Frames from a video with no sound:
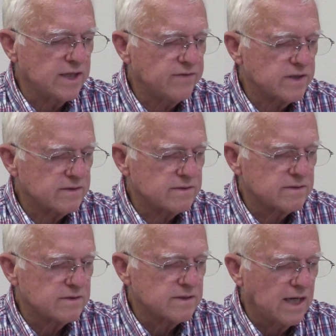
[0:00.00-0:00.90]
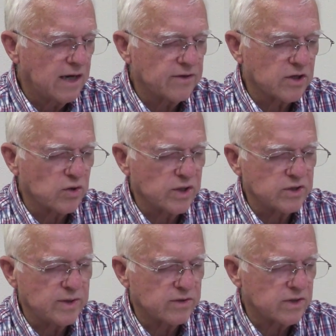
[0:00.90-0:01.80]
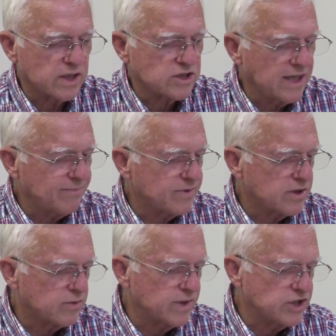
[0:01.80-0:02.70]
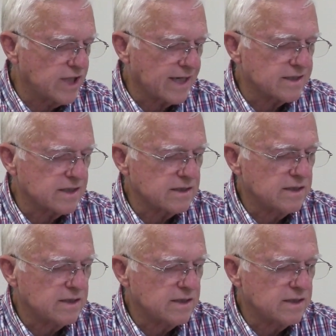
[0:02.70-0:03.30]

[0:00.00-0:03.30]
it, how they're going to either accept it or reject it.